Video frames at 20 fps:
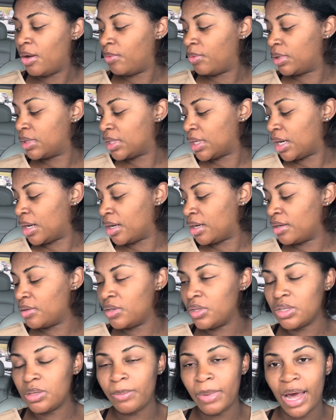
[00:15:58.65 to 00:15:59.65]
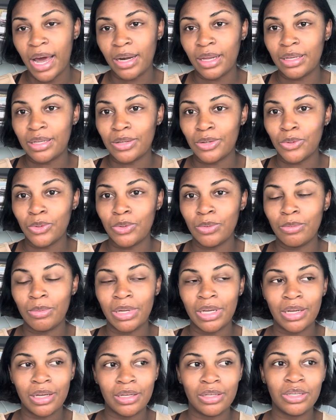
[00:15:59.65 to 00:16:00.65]
return this bodysuit,
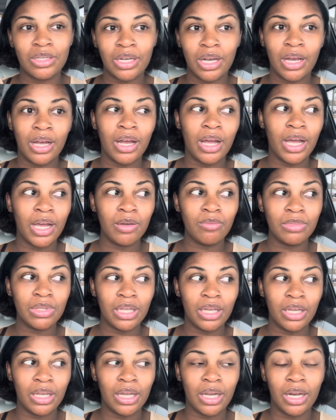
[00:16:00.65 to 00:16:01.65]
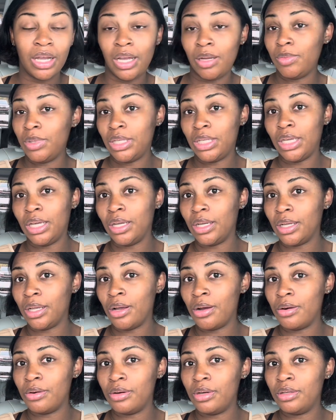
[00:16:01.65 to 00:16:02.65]
because child, I'm thinking I'm still a
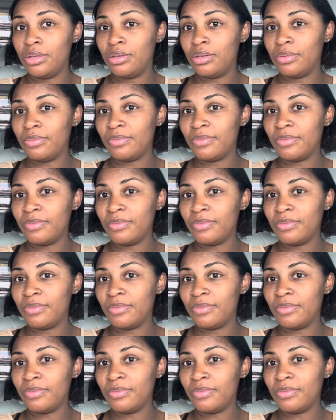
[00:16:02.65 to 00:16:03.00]
large,